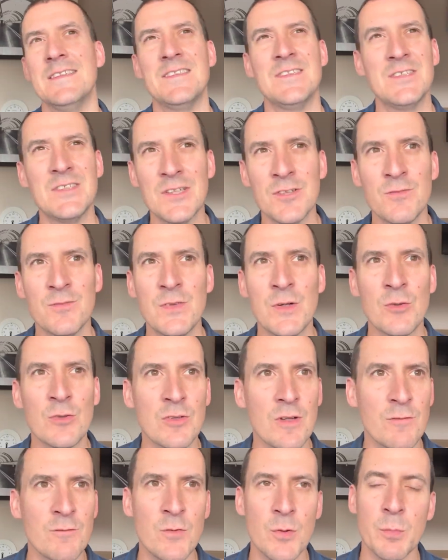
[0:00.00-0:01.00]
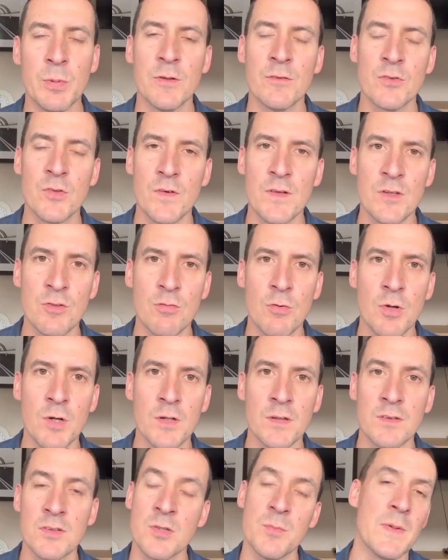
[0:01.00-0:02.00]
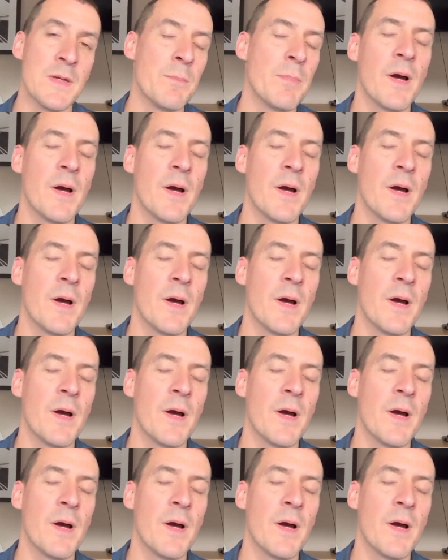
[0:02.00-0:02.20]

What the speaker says: Just feels like football have got this wrong to me.